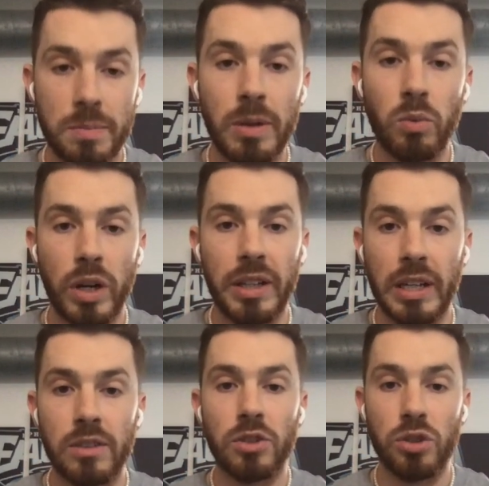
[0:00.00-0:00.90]
been willing
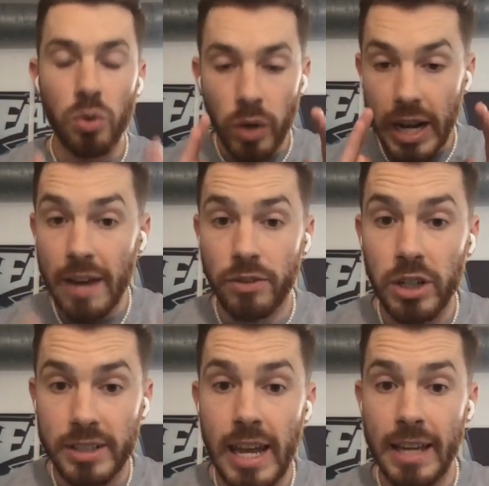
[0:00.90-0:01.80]
to do whatever
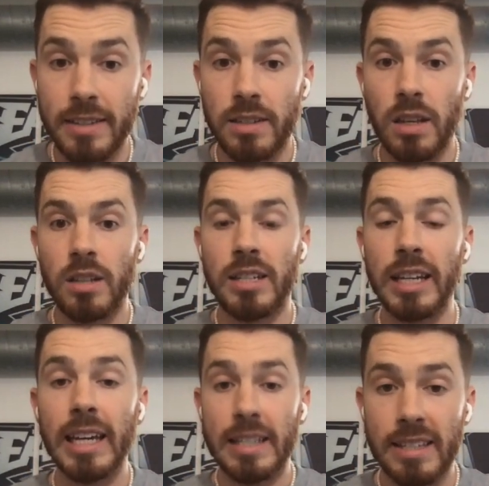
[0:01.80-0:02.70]
it takes to
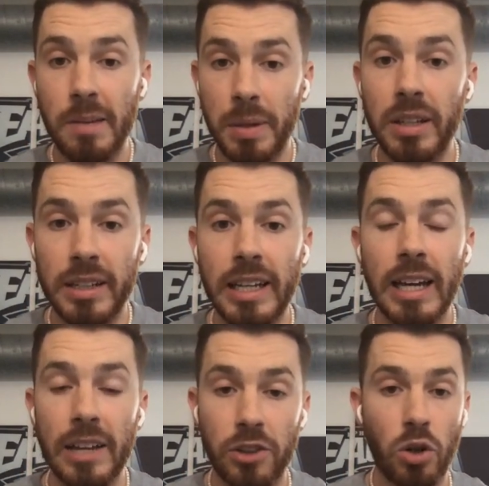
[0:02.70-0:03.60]
get stability
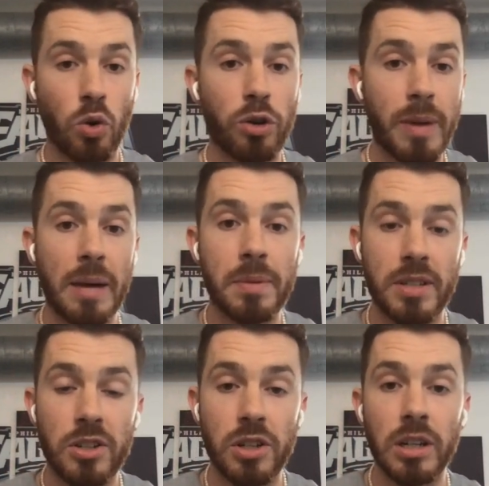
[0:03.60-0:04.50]
at the quarterback
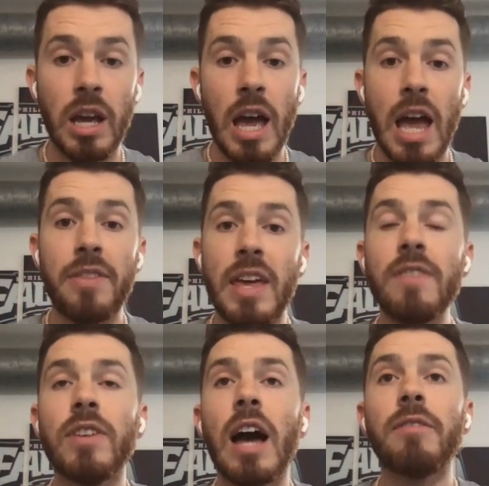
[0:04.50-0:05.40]
position, and
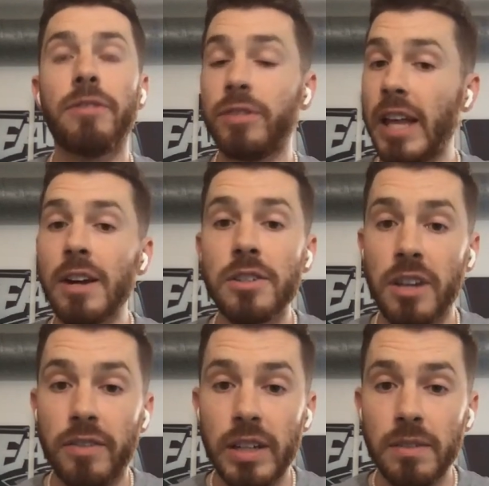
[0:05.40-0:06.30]
they've got flares
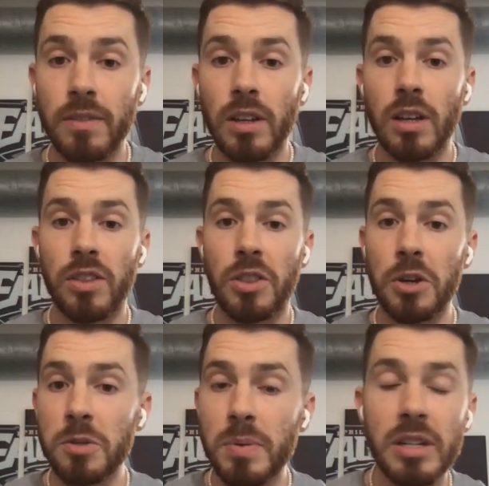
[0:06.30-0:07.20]
of it.
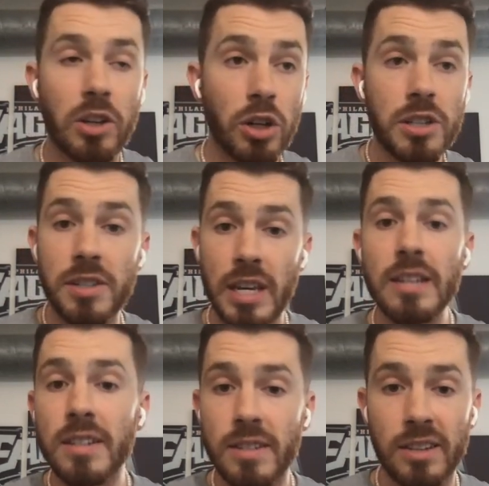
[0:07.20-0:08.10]
There's been good
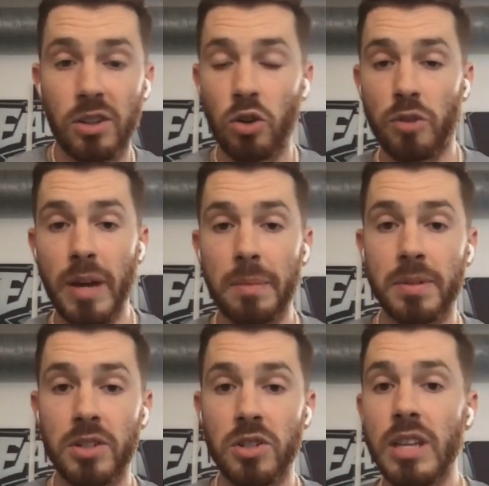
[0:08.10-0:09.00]
seasons at the quarterback
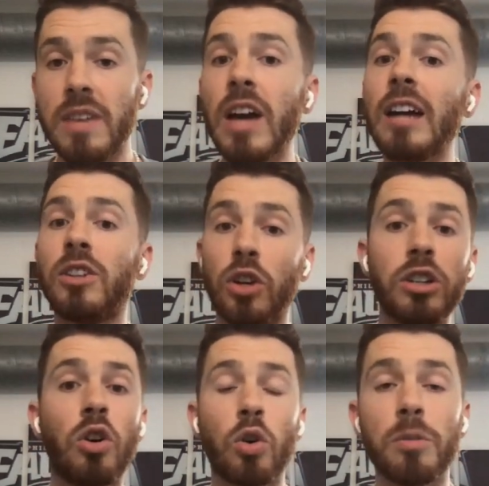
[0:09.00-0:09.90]
position. They've got
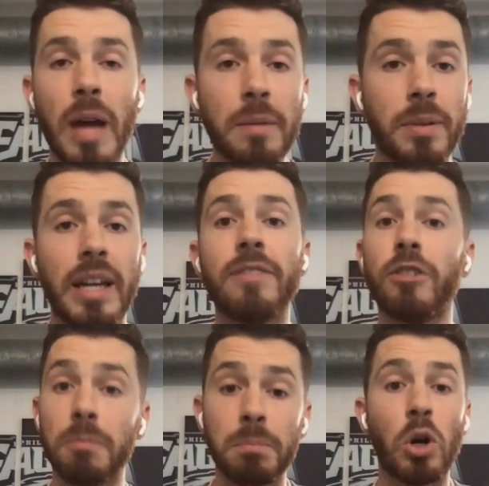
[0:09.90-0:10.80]
good quarterback play
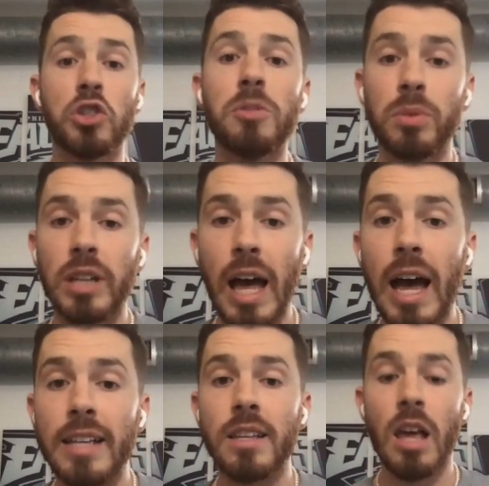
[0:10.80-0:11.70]
for multiple guys,